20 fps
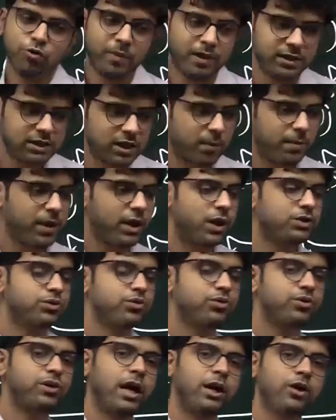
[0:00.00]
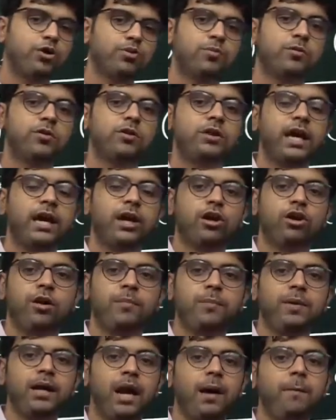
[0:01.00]
major players who try to pull the
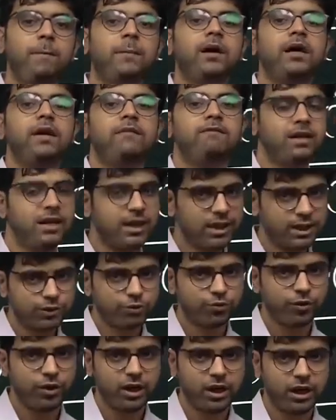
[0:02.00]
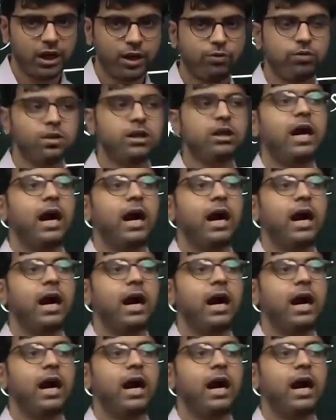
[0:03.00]
economy up when it is going down,